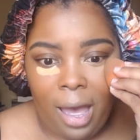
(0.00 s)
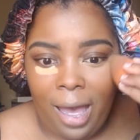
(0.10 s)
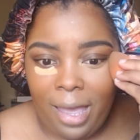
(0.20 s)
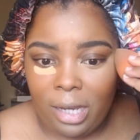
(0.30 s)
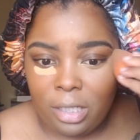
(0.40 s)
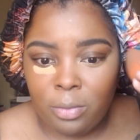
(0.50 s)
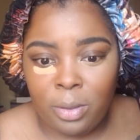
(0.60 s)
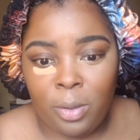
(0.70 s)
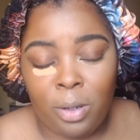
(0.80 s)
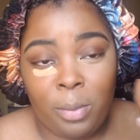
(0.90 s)
I actually
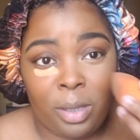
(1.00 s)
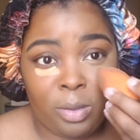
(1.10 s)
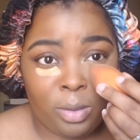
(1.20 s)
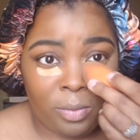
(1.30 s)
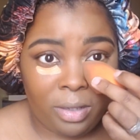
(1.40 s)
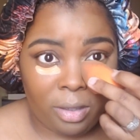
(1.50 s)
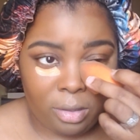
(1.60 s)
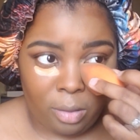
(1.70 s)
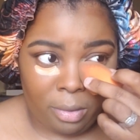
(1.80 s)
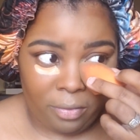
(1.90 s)
record my YouTube
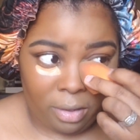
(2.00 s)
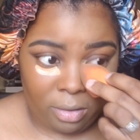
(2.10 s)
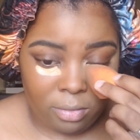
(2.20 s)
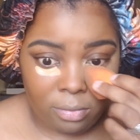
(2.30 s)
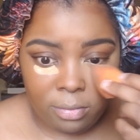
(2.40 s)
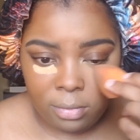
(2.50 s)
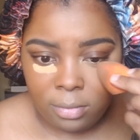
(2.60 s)
videos on my phone.